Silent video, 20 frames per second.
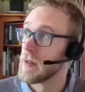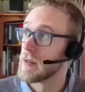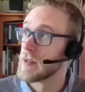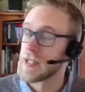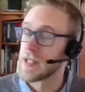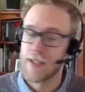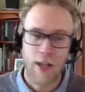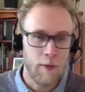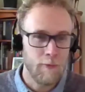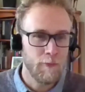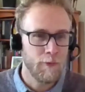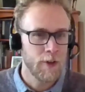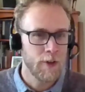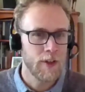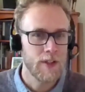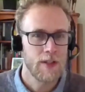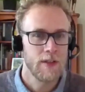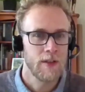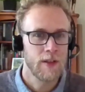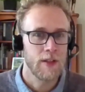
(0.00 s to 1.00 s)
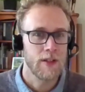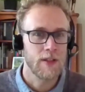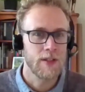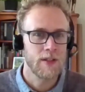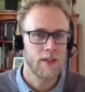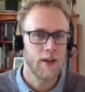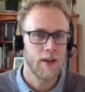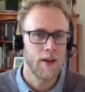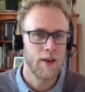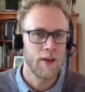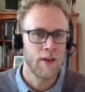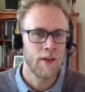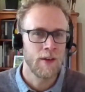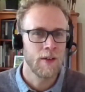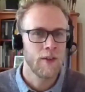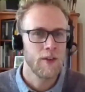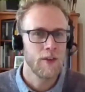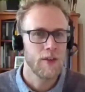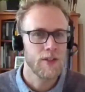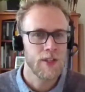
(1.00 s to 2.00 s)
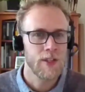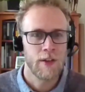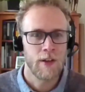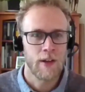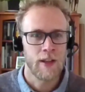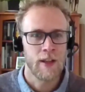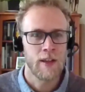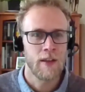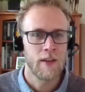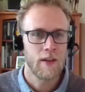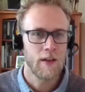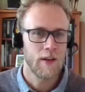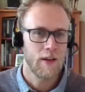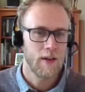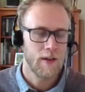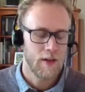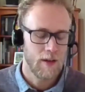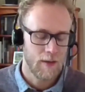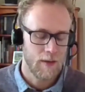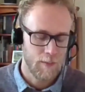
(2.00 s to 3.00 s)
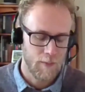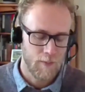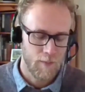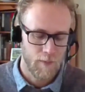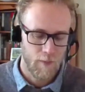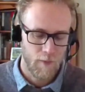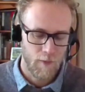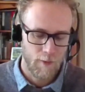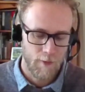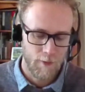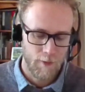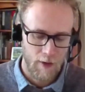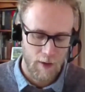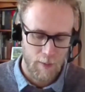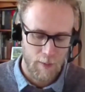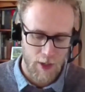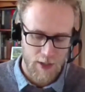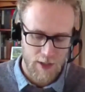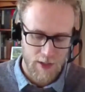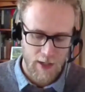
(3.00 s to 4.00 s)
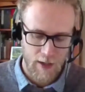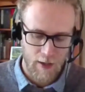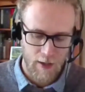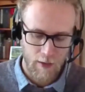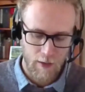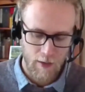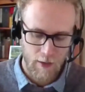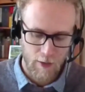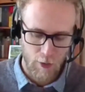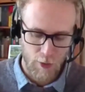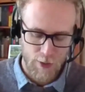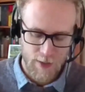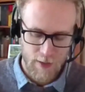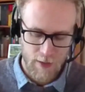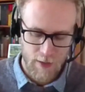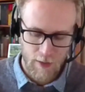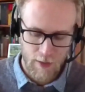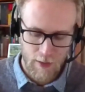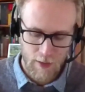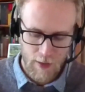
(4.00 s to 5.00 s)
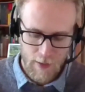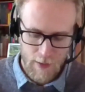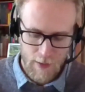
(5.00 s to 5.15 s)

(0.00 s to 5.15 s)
discomfort that's certainly very much there across the